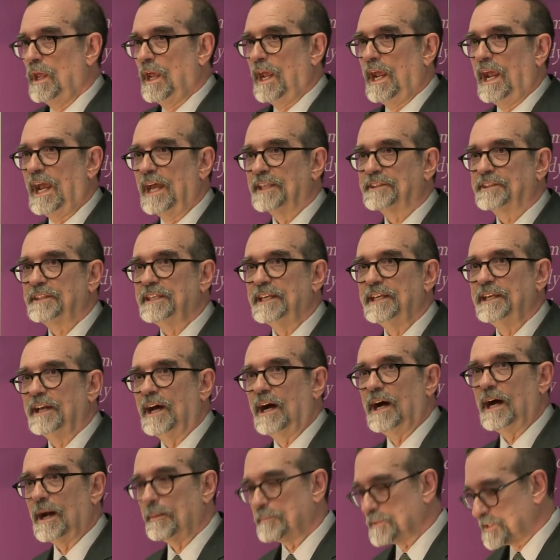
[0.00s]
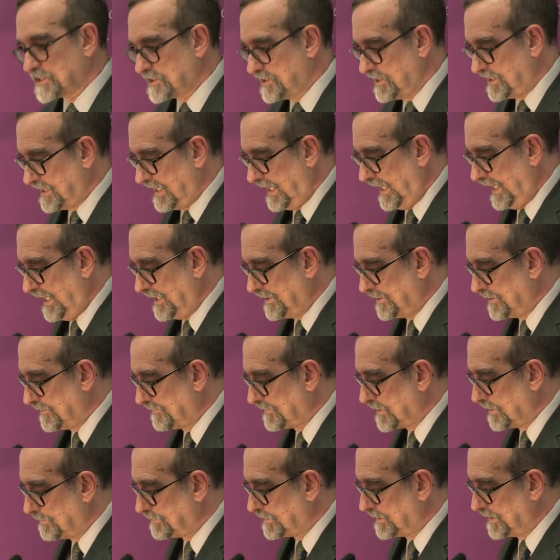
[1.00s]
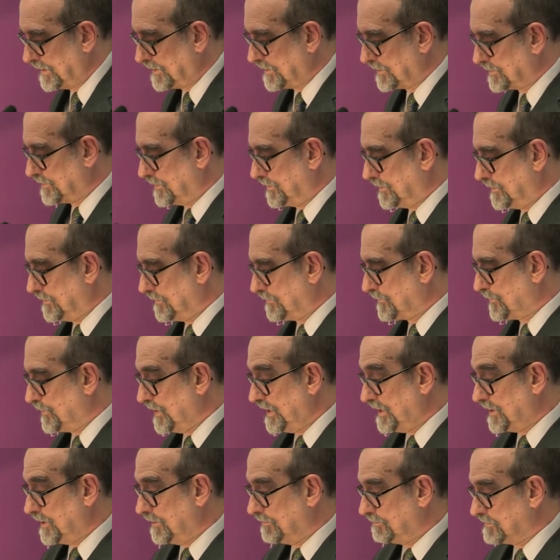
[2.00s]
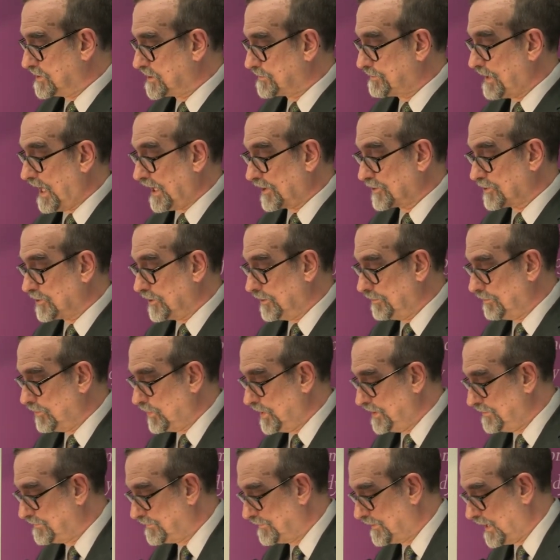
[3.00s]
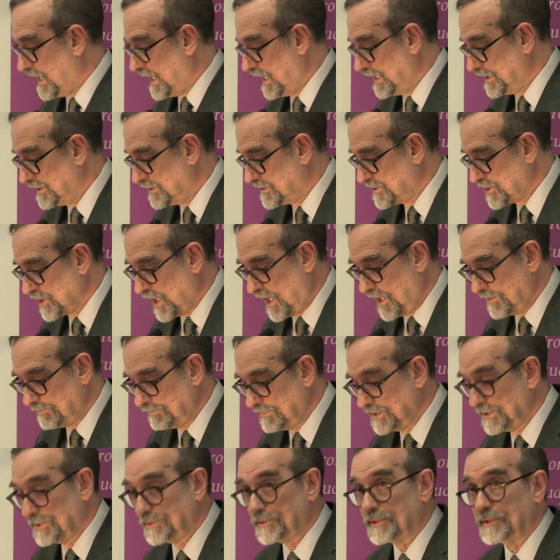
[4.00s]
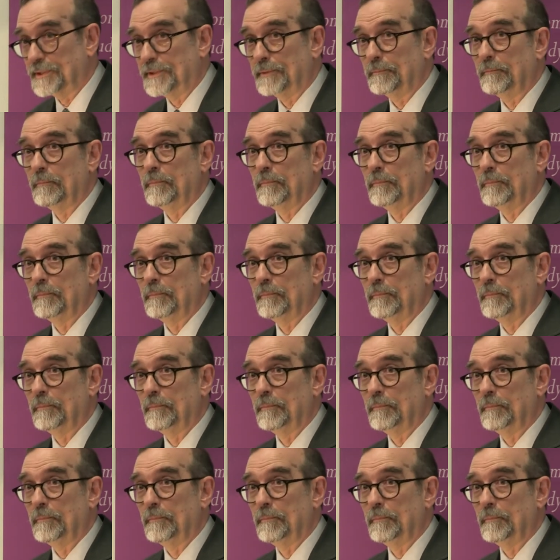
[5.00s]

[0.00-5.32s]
At the opposite end of the political freedom spectrum, we find John Milton.